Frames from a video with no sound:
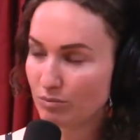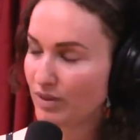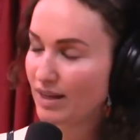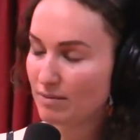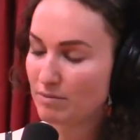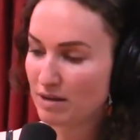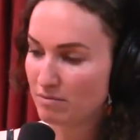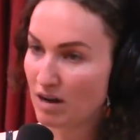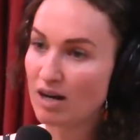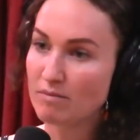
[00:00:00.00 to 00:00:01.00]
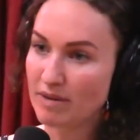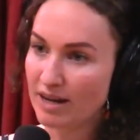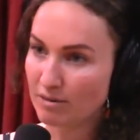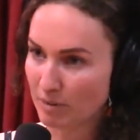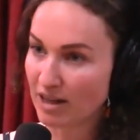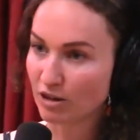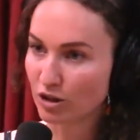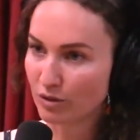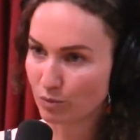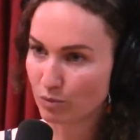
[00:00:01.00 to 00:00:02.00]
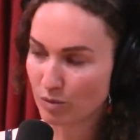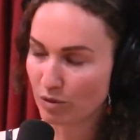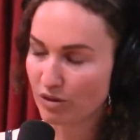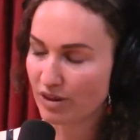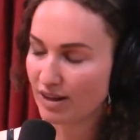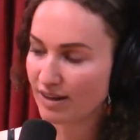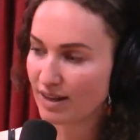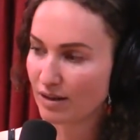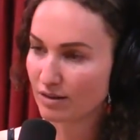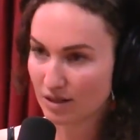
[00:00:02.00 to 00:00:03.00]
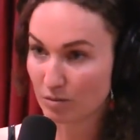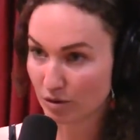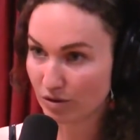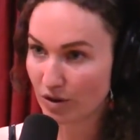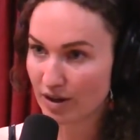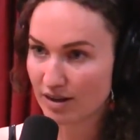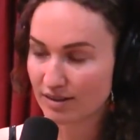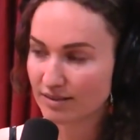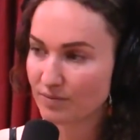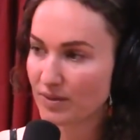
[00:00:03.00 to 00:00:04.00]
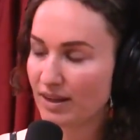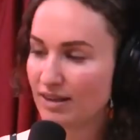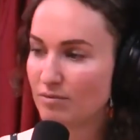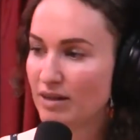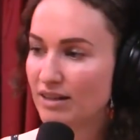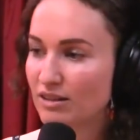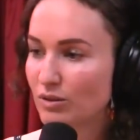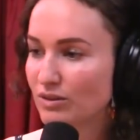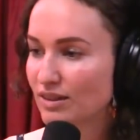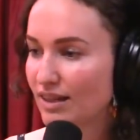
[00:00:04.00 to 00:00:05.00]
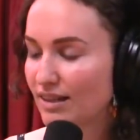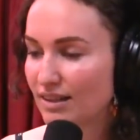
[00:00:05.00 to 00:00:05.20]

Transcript: again, my mom and my uncle were both there and they are both lawyers. And my uncle's like,